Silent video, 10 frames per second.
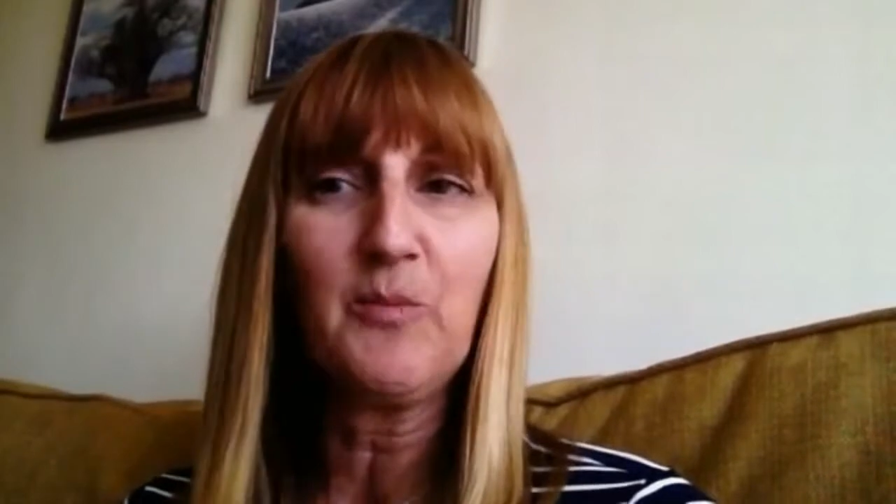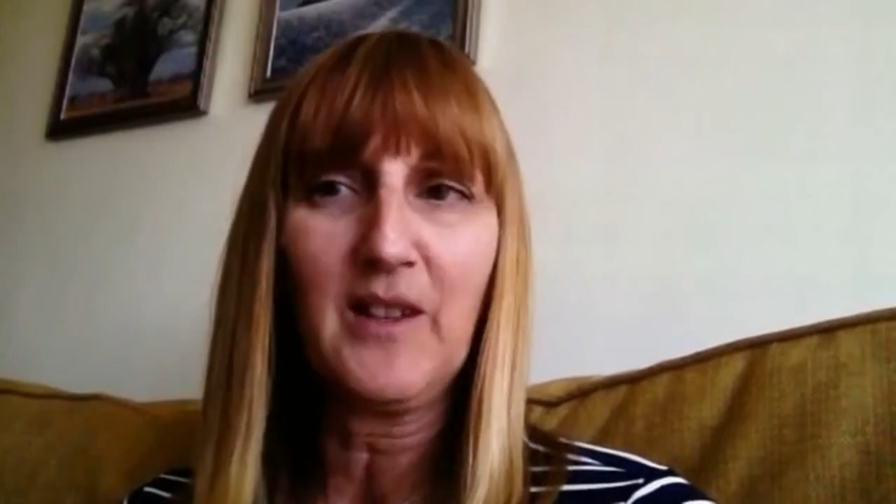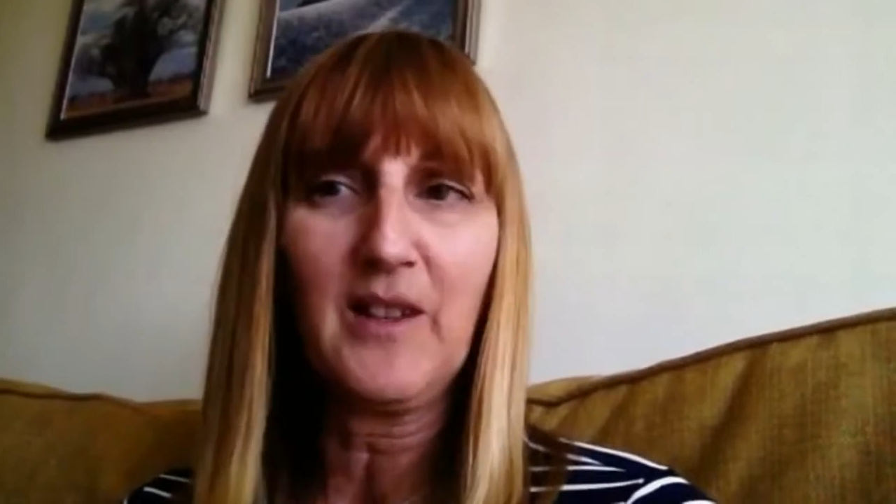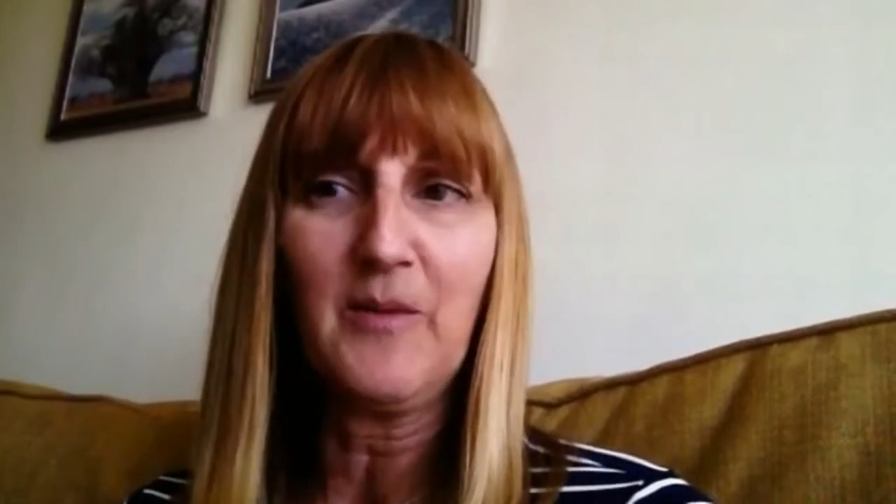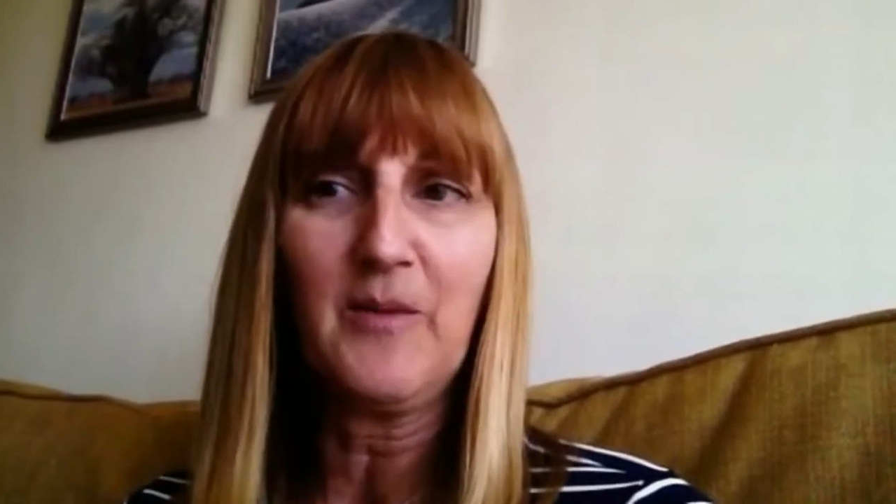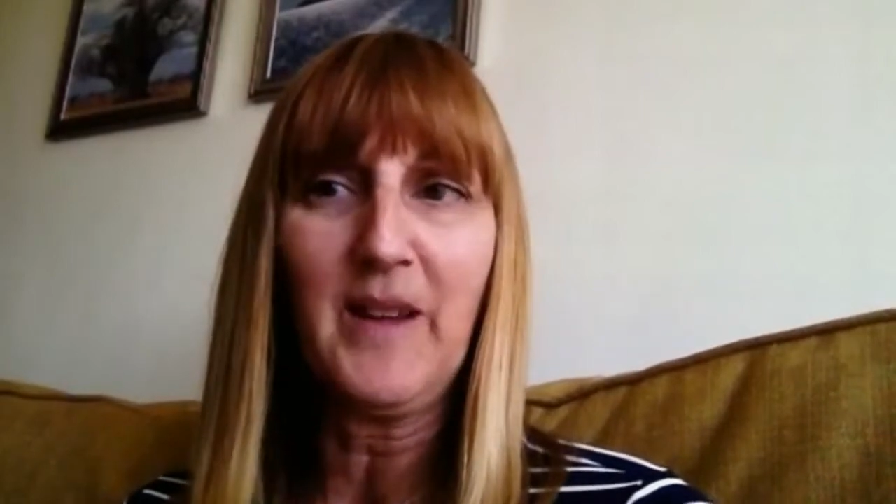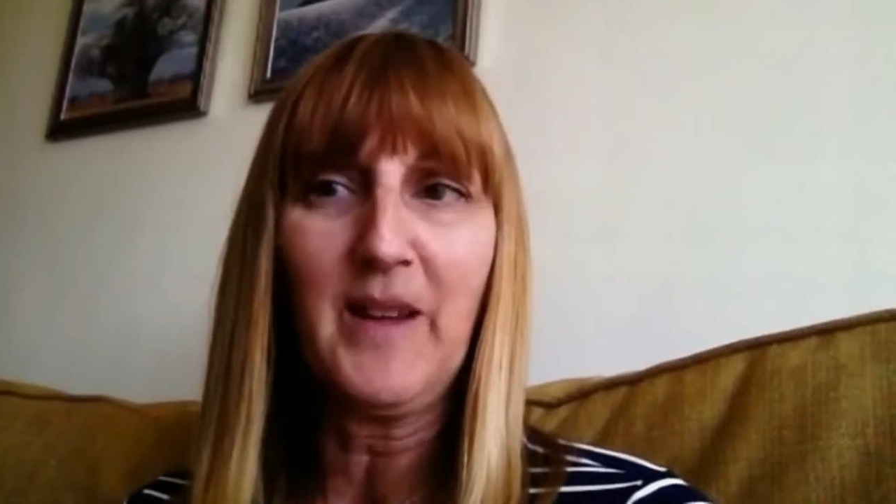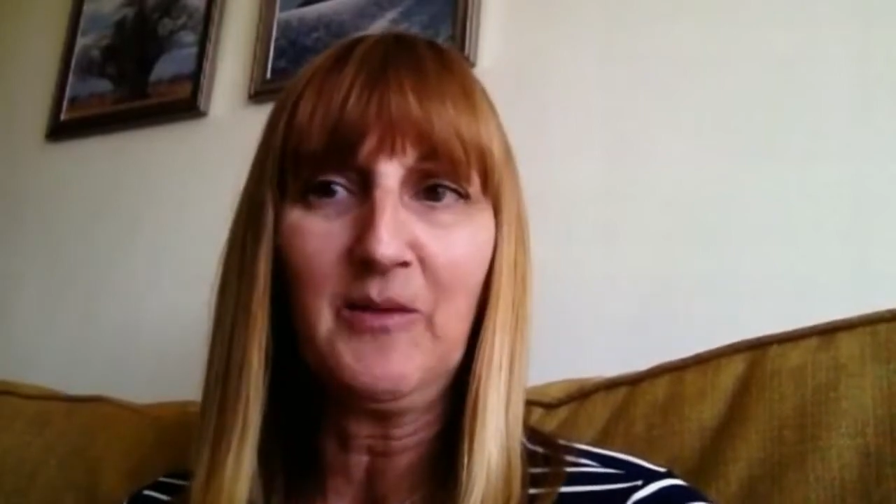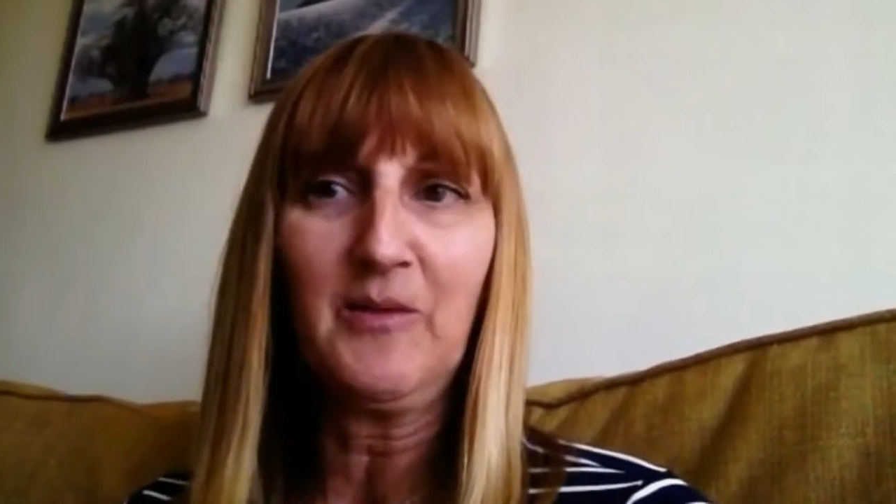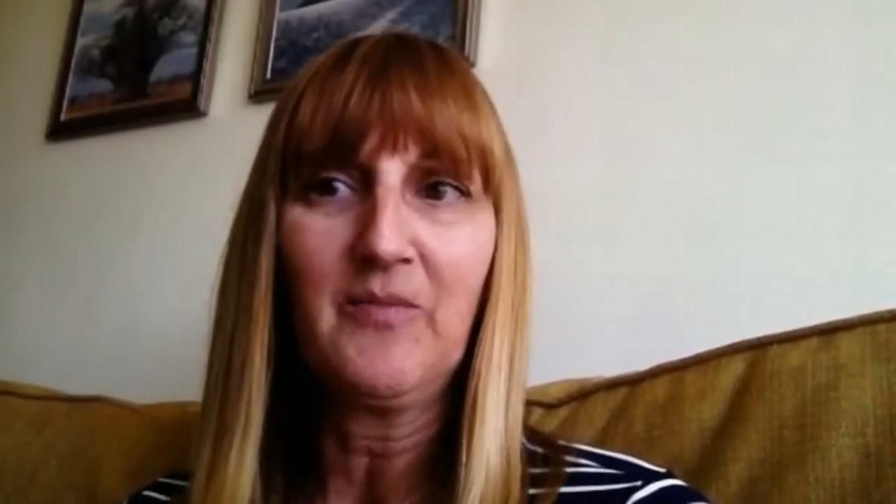something on the
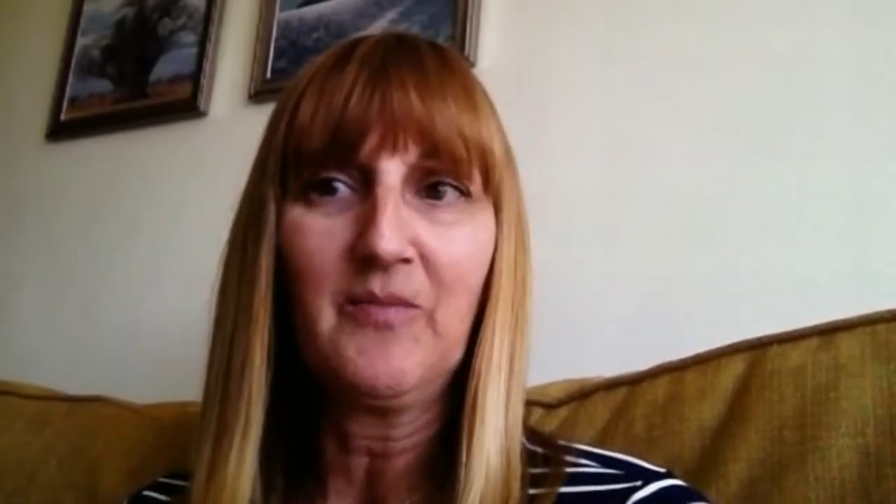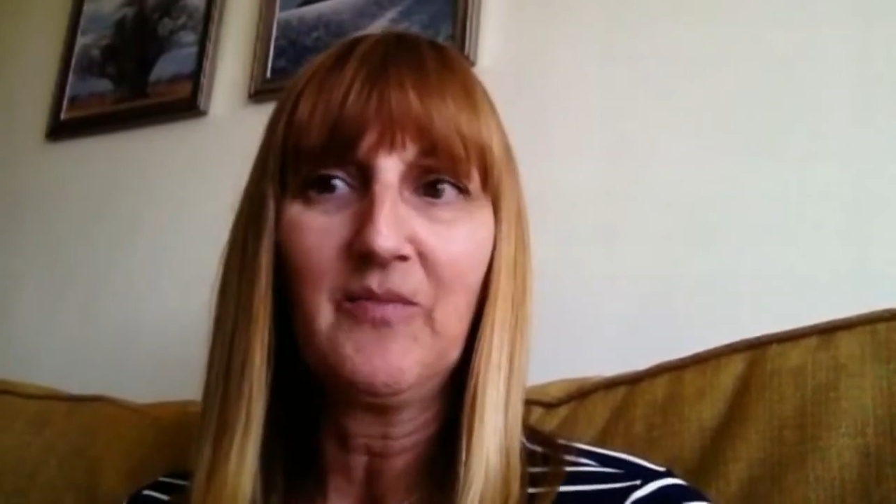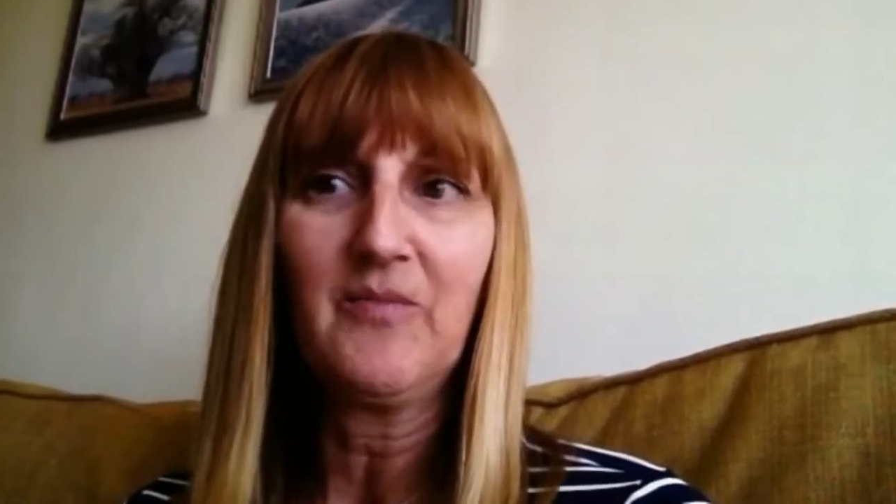menu